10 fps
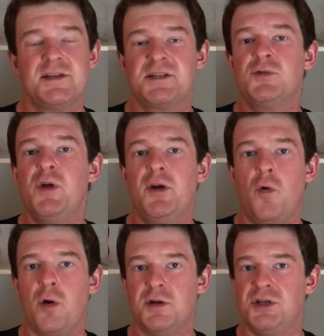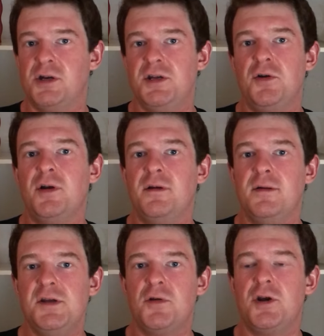It's a sweet orange.
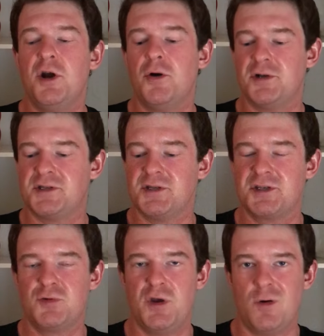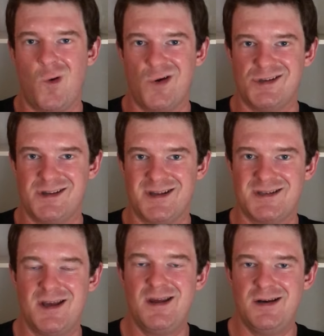You can notice the sweet orange in
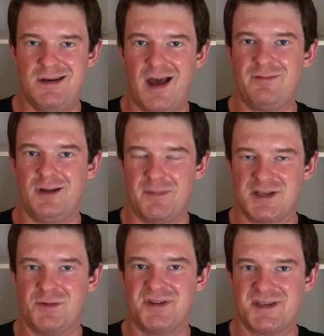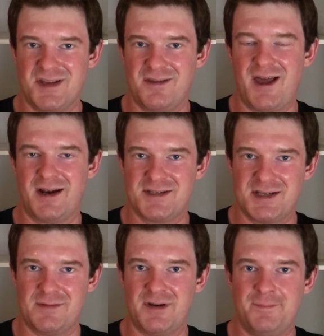this, definitely mixed with the synthetic
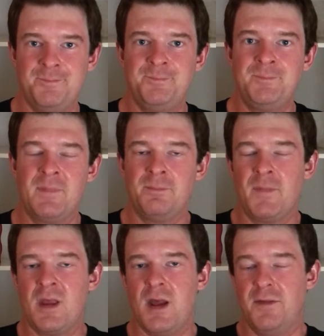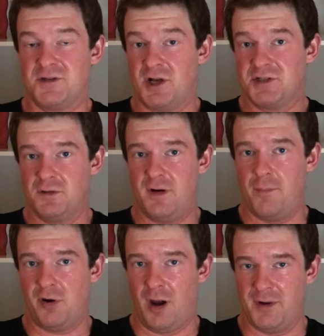cinnamon. And there's also a
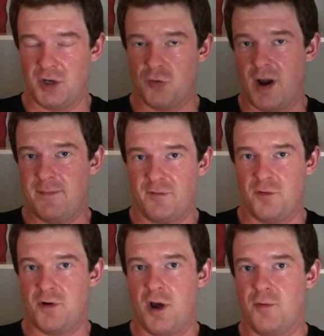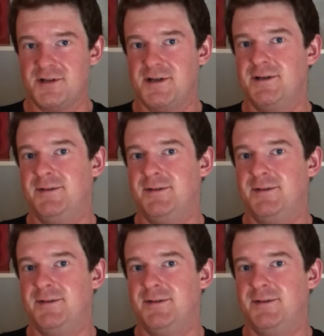very prominent grapefruit note.